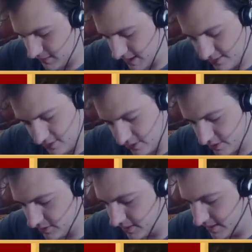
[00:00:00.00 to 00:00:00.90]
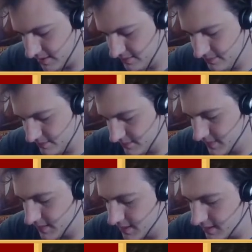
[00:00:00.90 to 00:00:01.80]
That's not a good click.
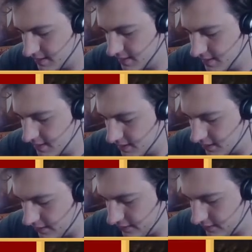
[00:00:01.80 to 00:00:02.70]
Go on.